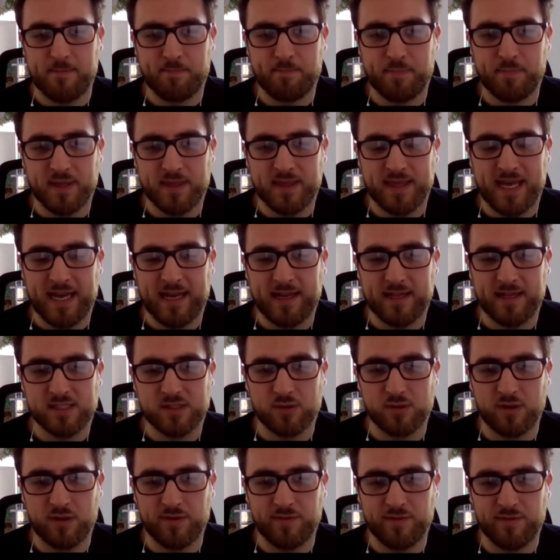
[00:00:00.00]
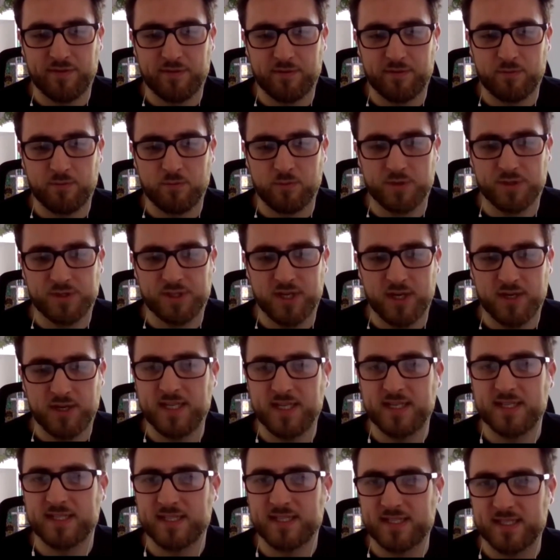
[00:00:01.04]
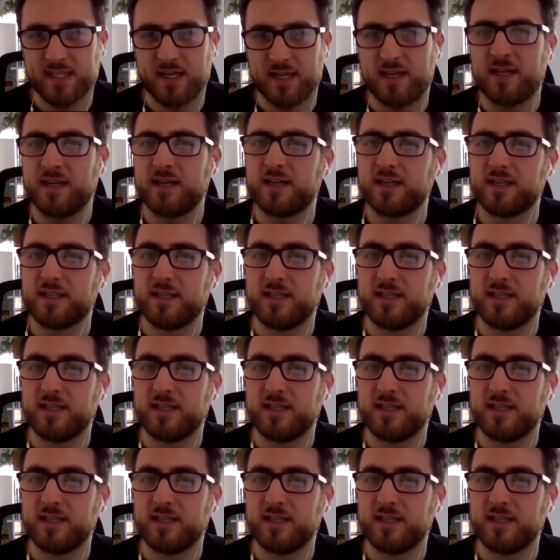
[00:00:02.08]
But that sort of was only the start.